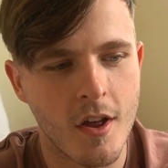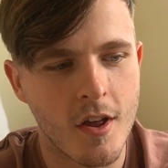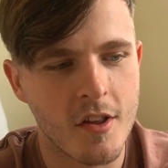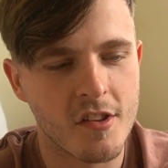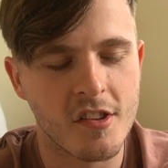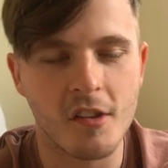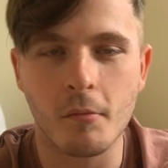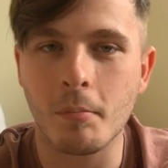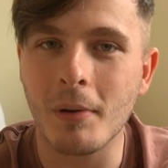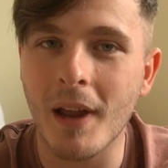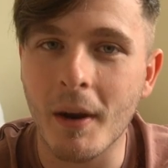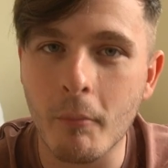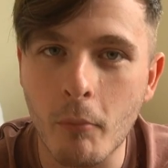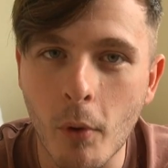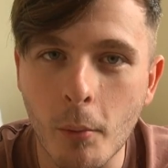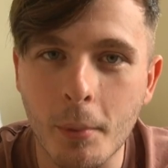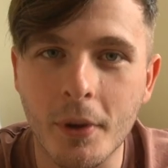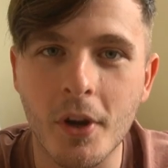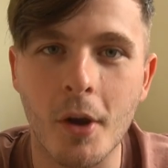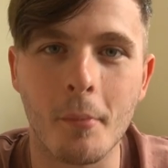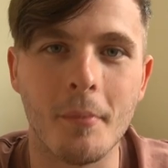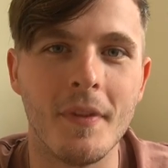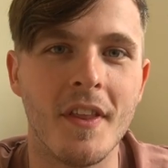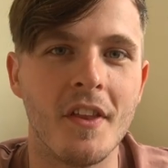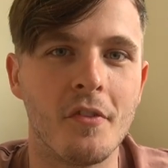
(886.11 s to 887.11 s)
So the plan will be
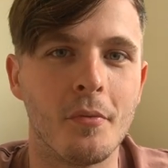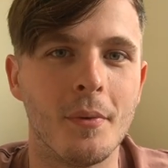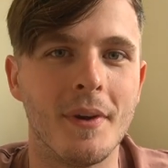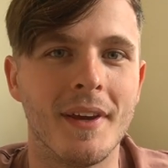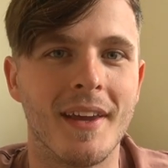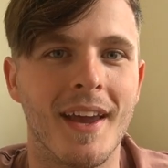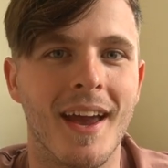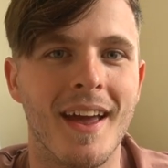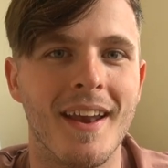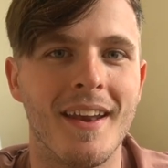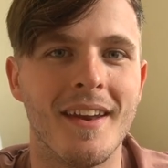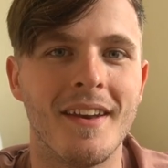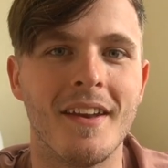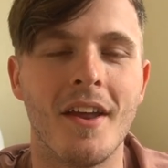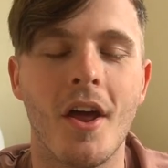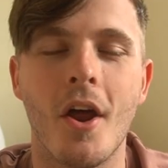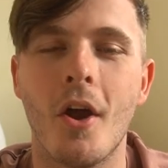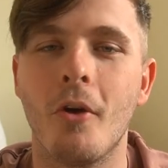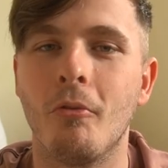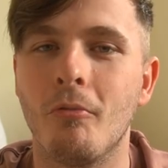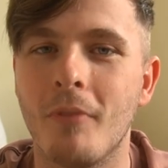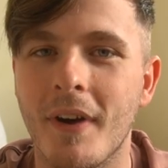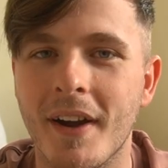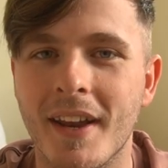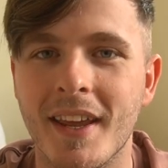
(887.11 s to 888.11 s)
coming this weekend,
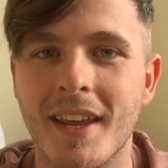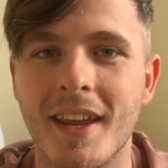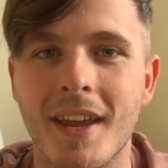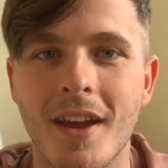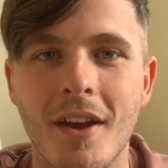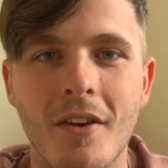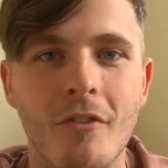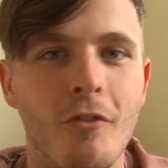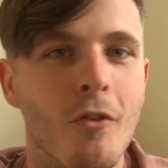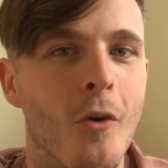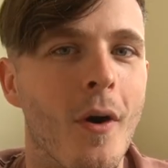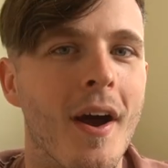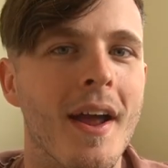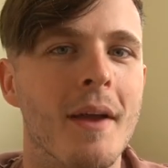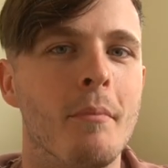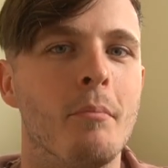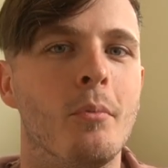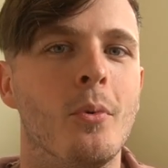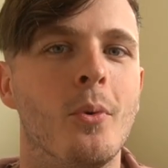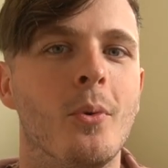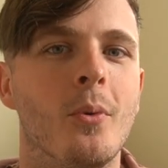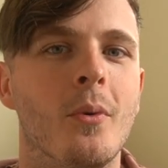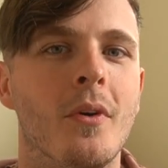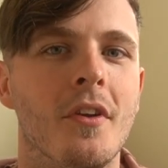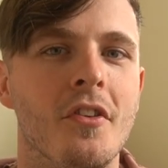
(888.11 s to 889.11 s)
ready for
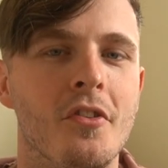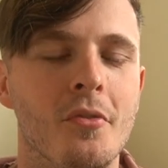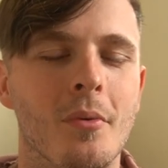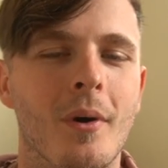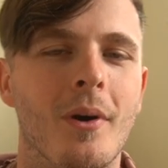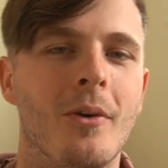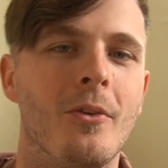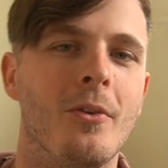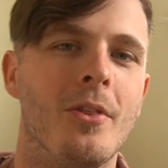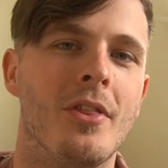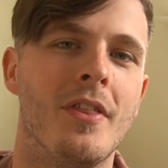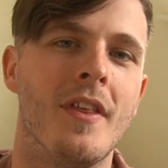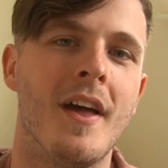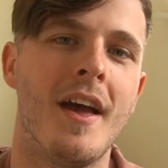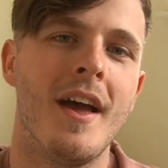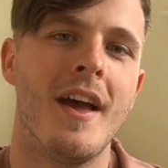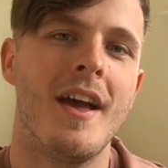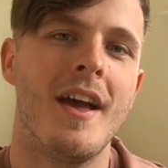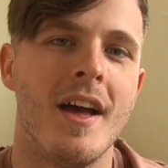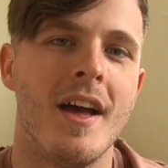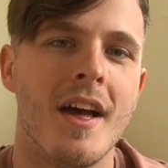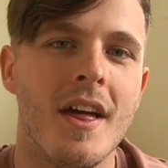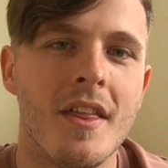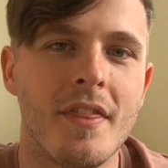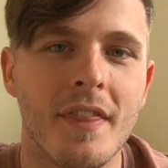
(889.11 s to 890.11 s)
April twelfth.
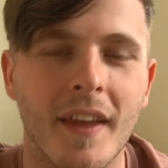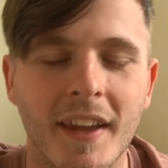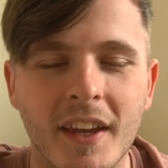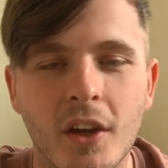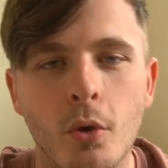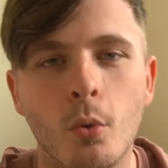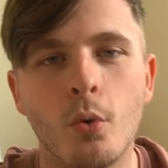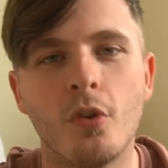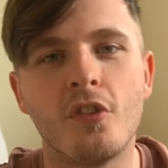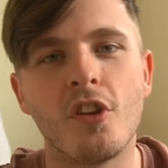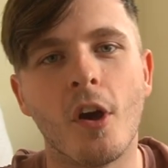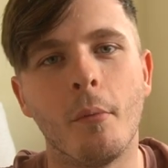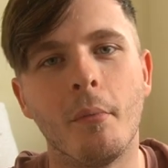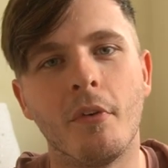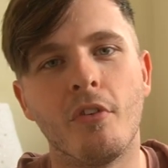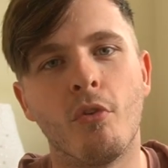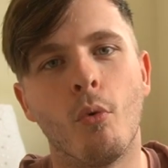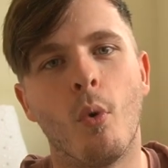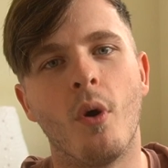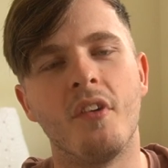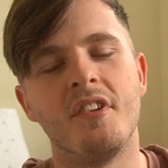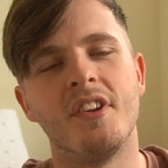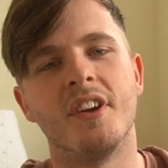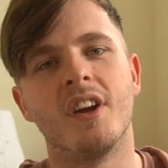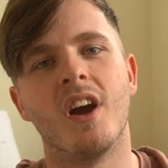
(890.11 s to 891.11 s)
Thank you all so much for
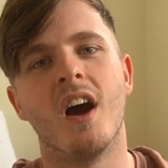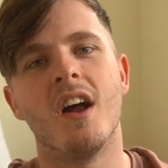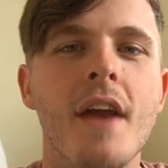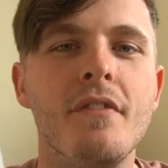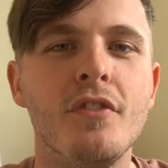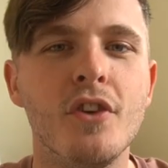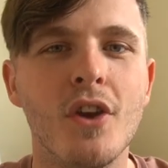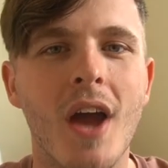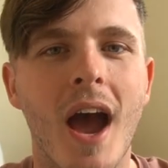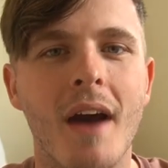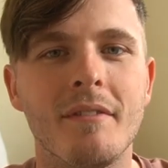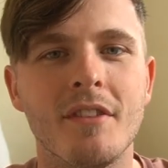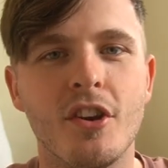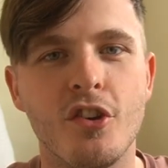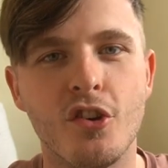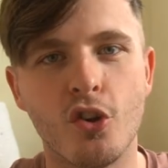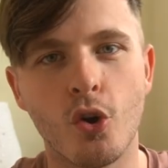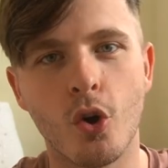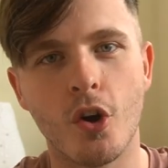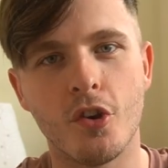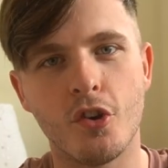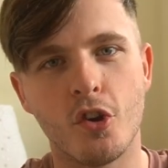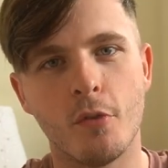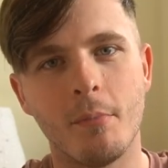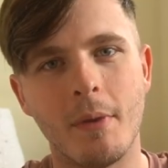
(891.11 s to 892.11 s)
watching, guys. If you have
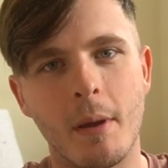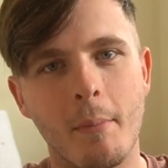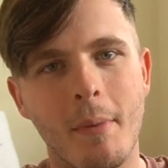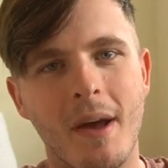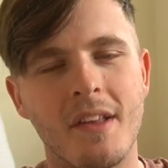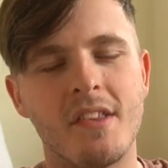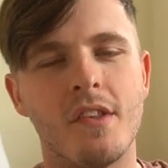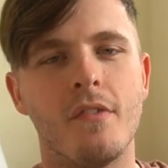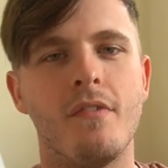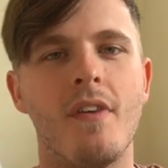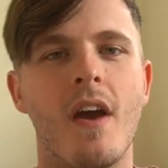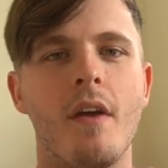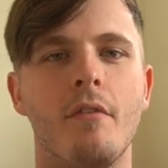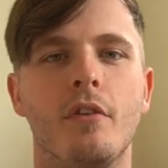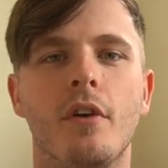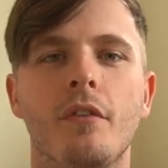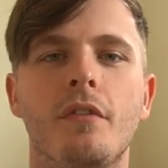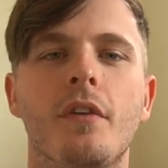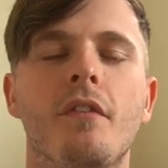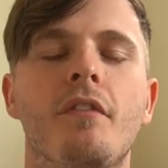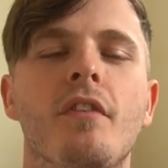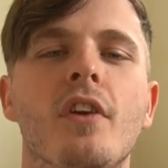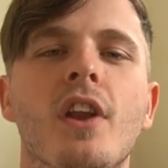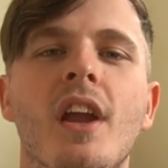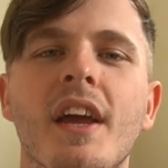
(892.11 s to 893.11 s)
enjoyed, do me a massive favor. If
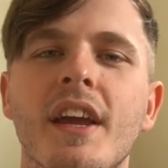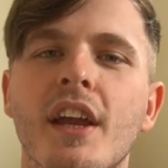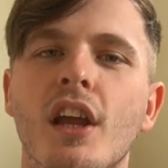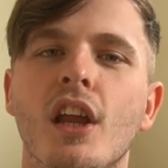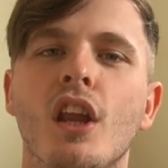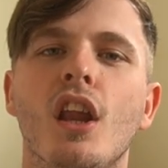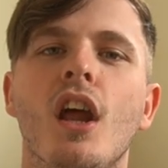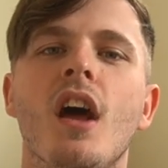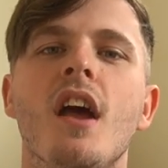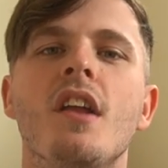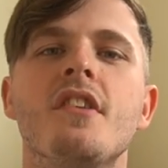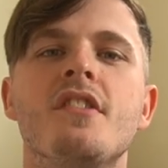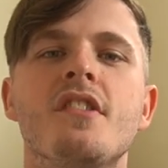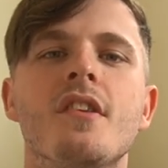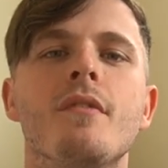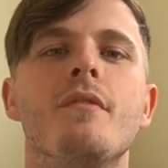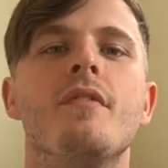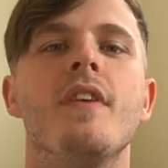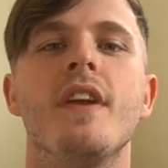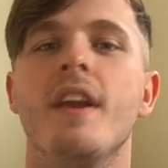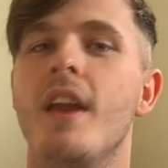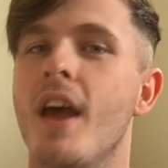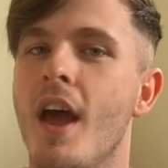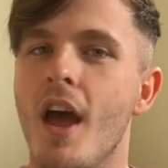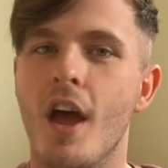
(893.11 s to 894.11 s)
you feel like you learned
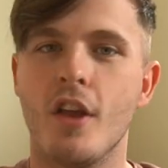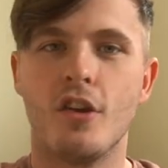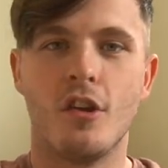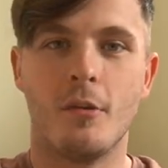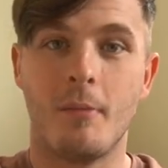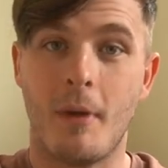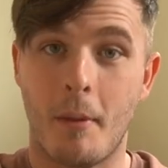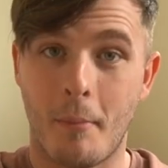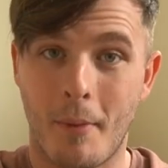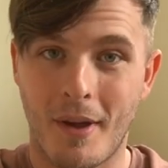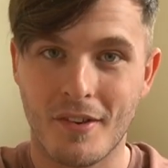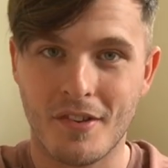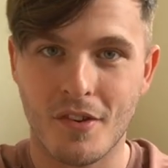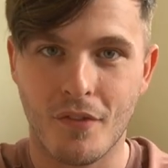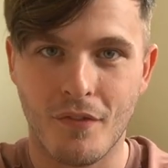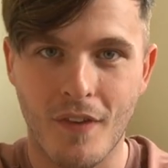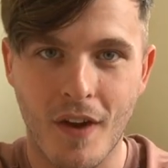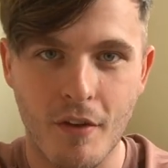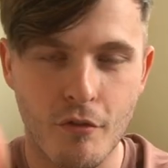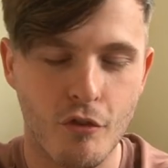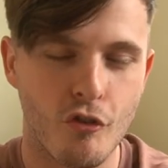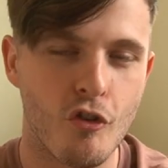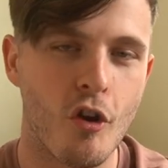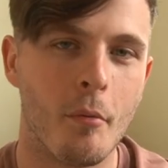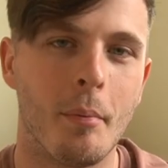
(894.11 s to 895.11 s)
something, do me a massive
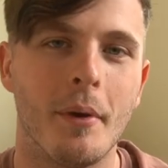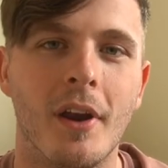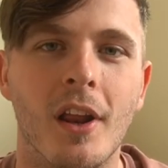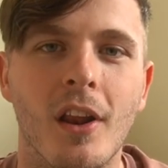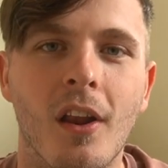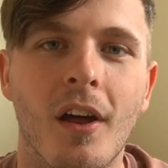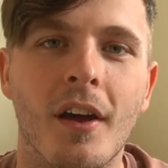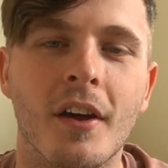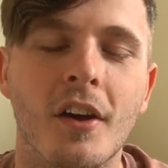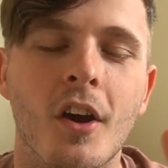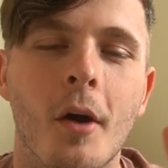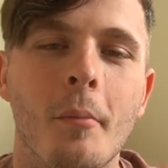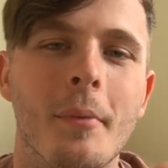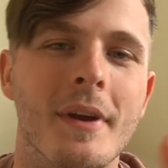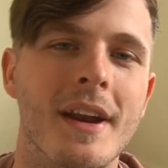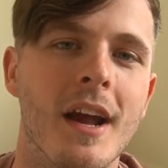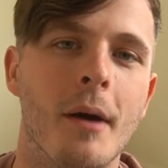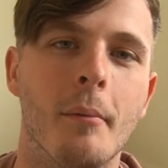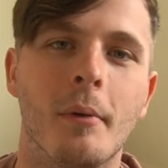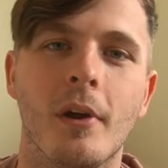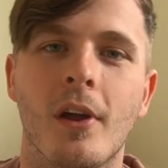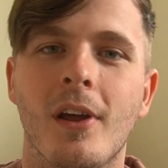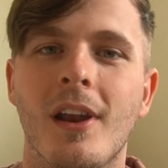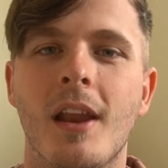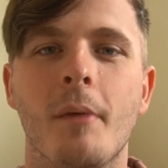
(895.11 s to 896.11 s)
favor, drop it a like, comment
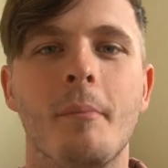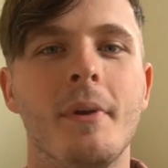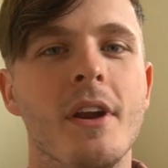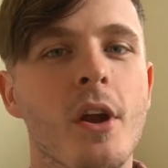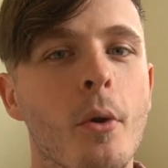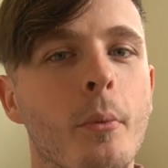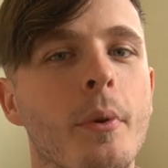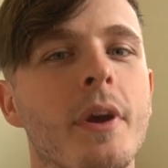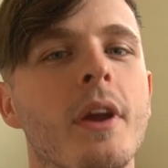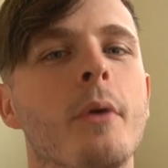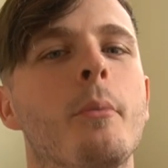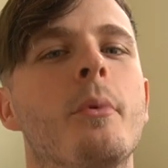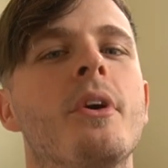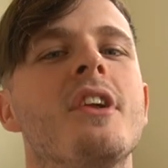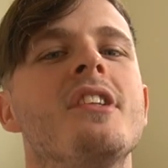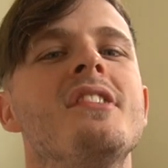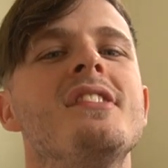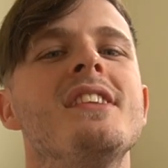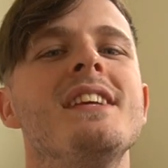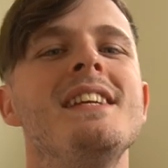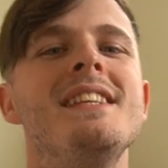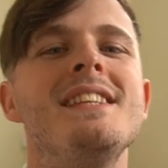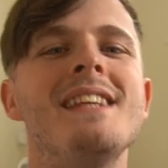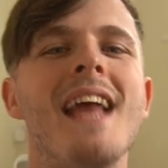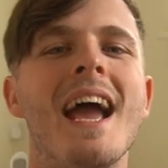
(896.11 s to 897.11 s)
down below. Let me know what you want to
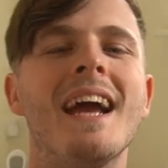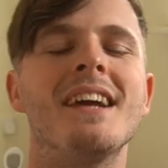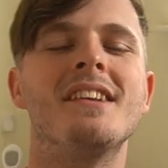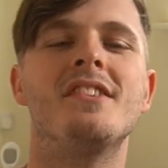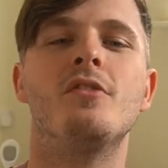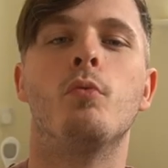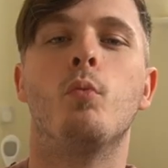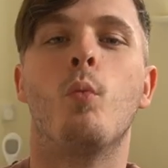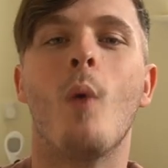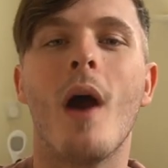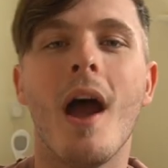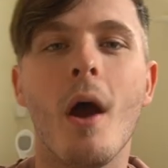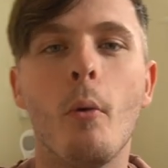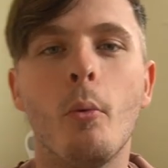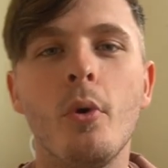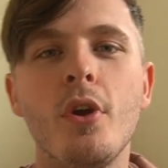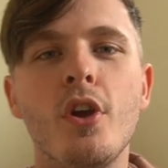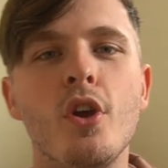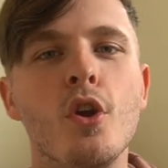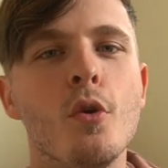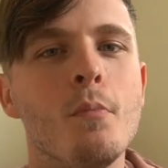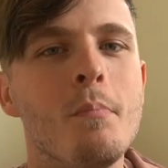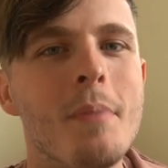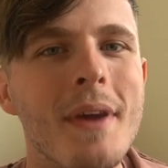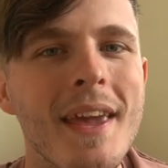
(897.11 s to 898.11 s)
see next. Where will
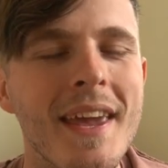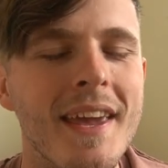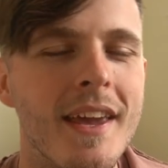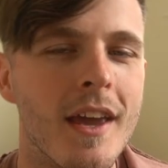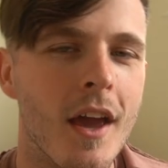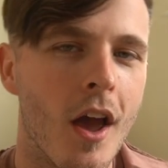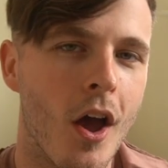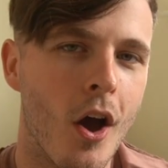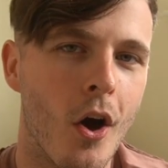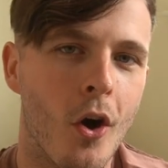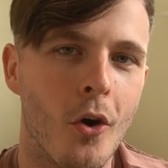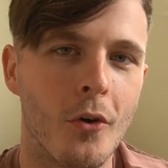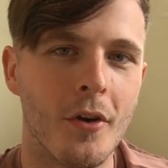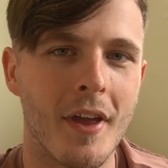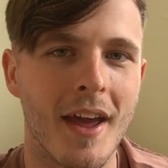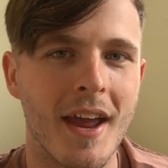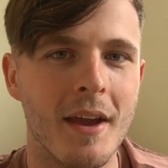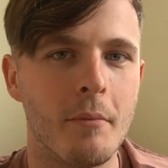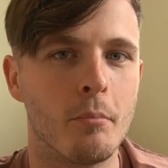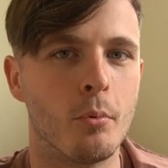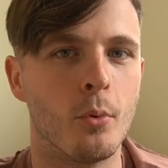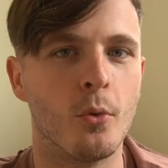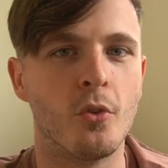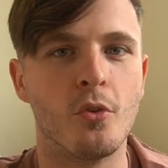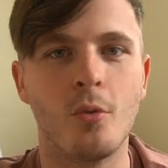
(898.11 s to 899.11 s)
you be on
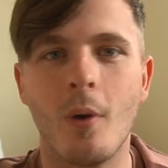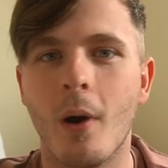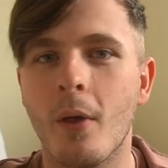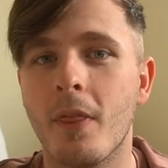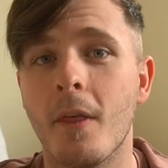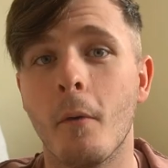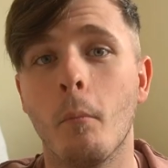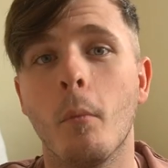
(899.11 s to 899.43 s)
April twelfth?